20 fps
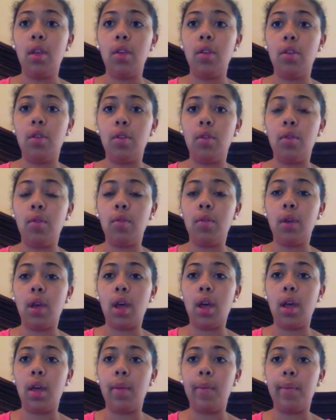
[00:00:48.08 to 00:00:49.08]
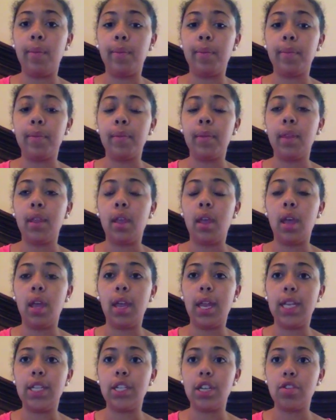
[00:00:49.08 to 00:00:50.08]
who
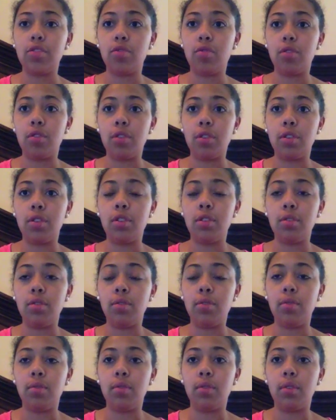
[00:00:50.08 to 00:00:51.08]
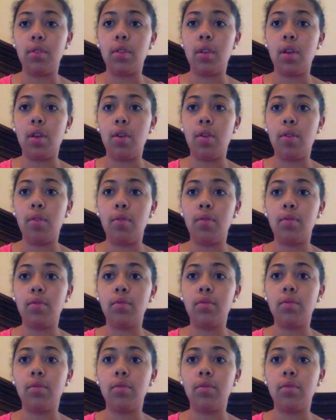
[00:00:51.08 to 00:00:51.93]
a judge ordered to go